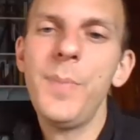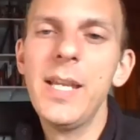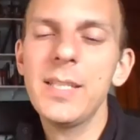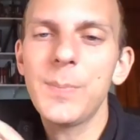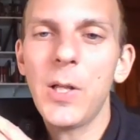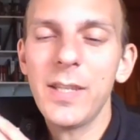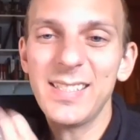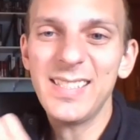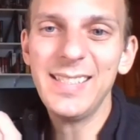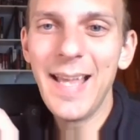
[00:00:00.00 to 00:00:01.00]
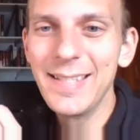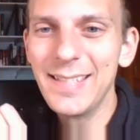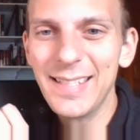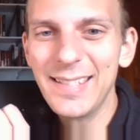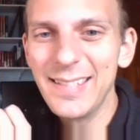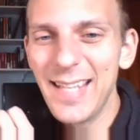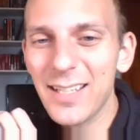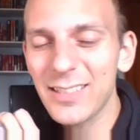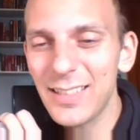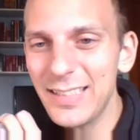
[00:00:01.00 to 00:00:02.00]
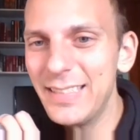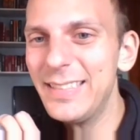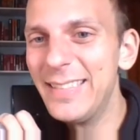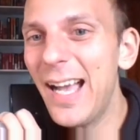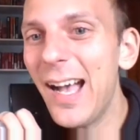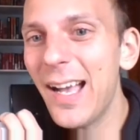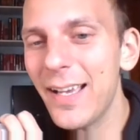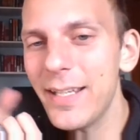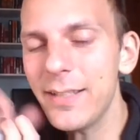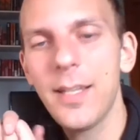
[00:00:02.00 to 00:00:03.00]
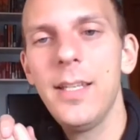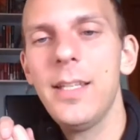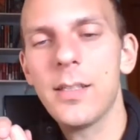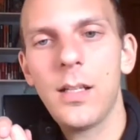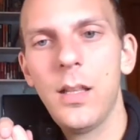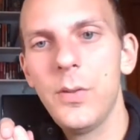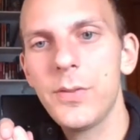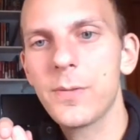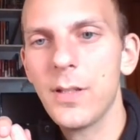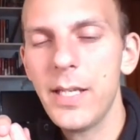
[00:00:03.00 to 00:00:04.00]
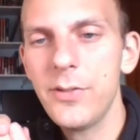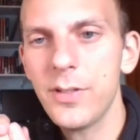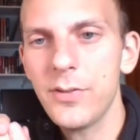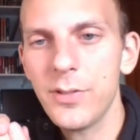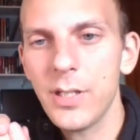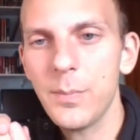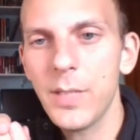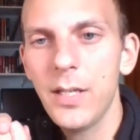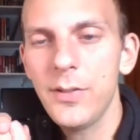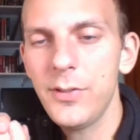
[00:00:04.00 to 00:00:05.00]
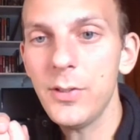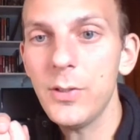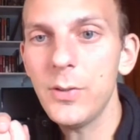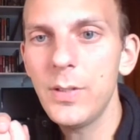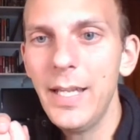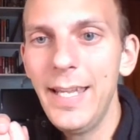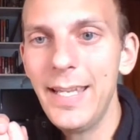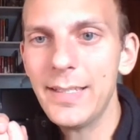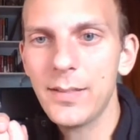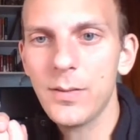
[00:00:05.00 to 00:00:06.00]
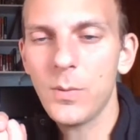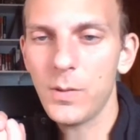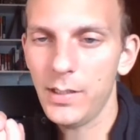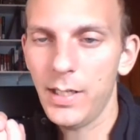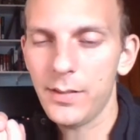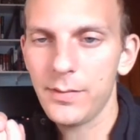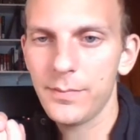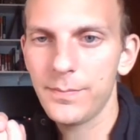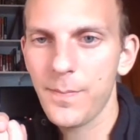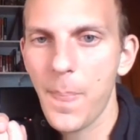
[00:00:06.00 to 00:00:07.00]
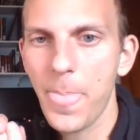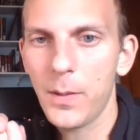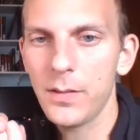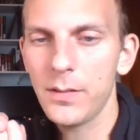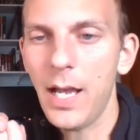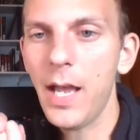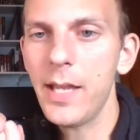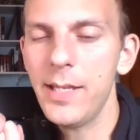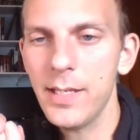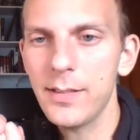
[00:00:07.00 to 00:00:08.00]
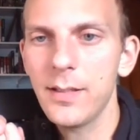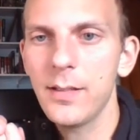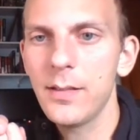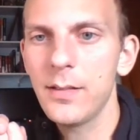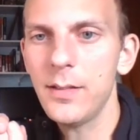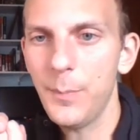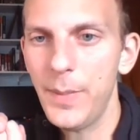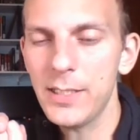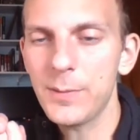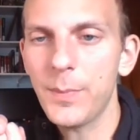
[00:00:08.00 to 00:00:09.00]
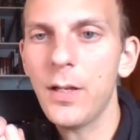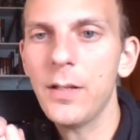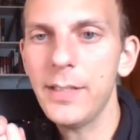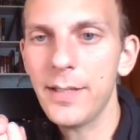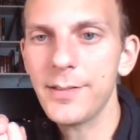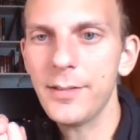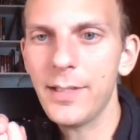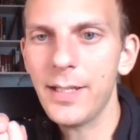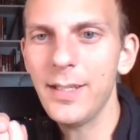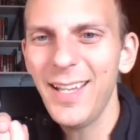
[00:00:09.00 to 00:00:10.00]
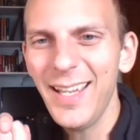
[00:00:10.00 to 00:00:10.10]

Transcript: baseball is necessarily tied in a close relationship to hit or not. I hit the baseball yesterday.